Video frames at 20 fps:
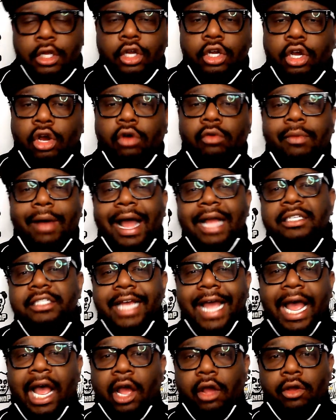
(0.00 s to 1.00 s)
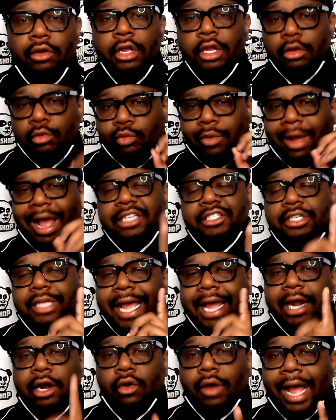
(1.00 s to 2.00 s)
Go watch
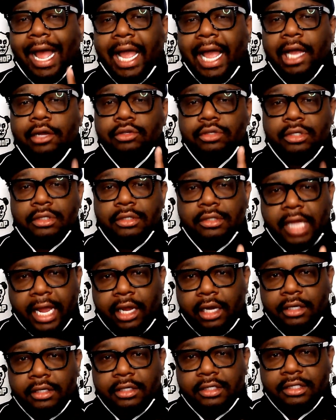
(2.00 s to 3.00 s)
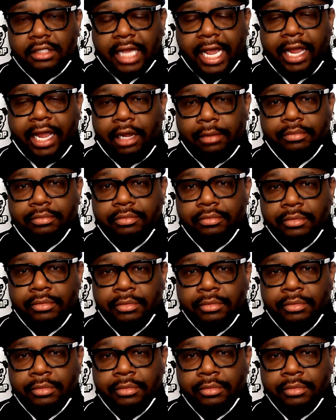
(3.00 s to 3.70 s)
that Ohio State tape.